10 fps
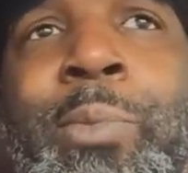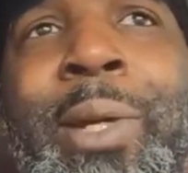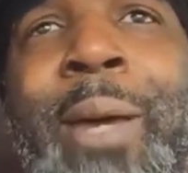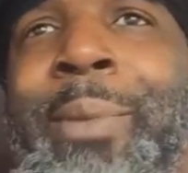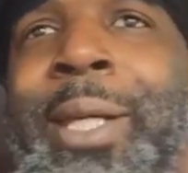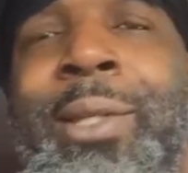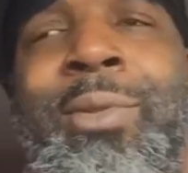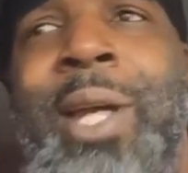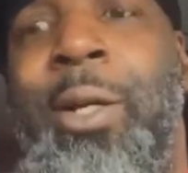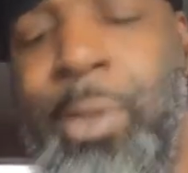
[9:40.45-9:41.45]
But I mean,
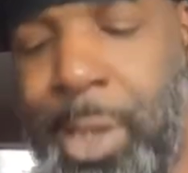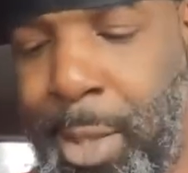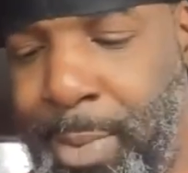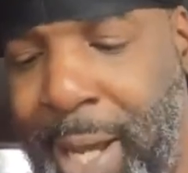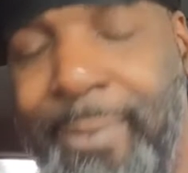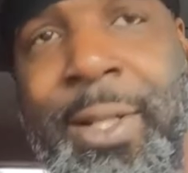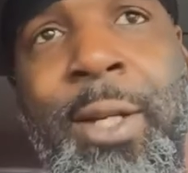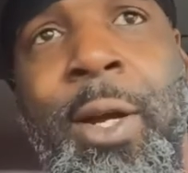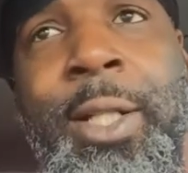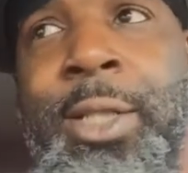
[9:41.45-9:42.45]
you're not gonna tell me I
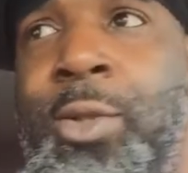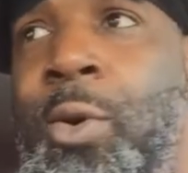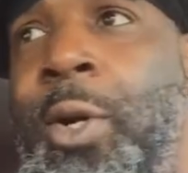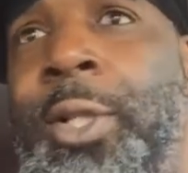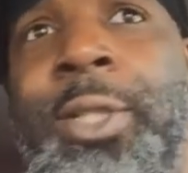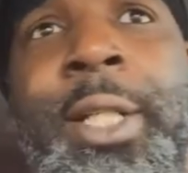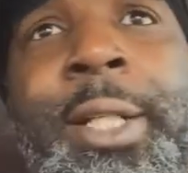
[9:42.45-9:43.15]
did all these orders